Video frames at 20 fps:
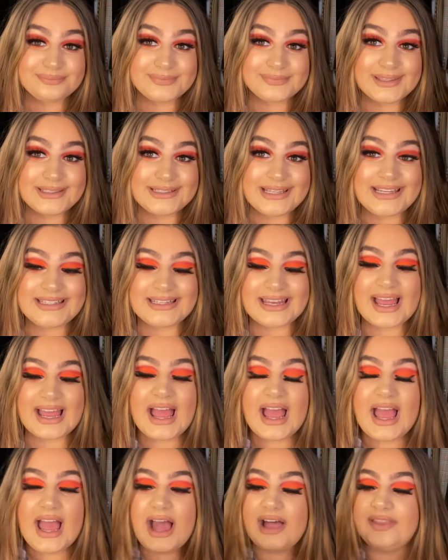You need it.
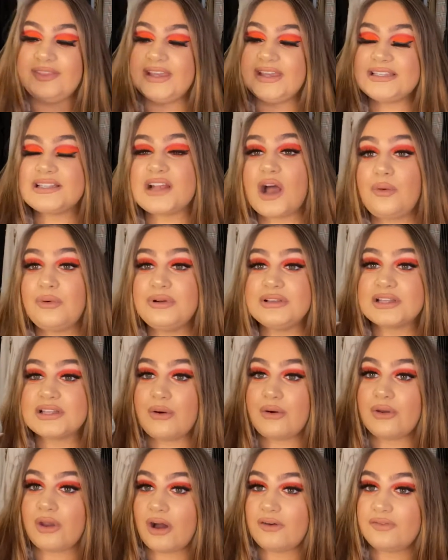And these always
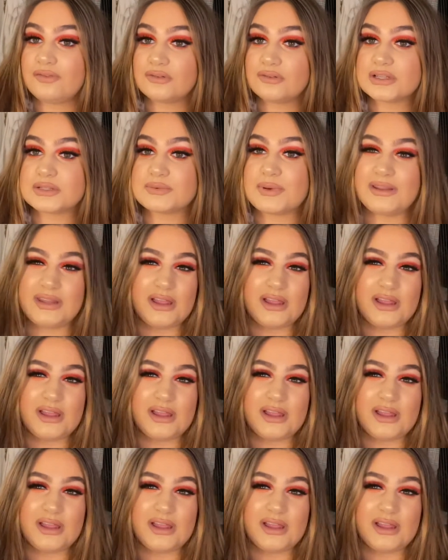go on offer as well.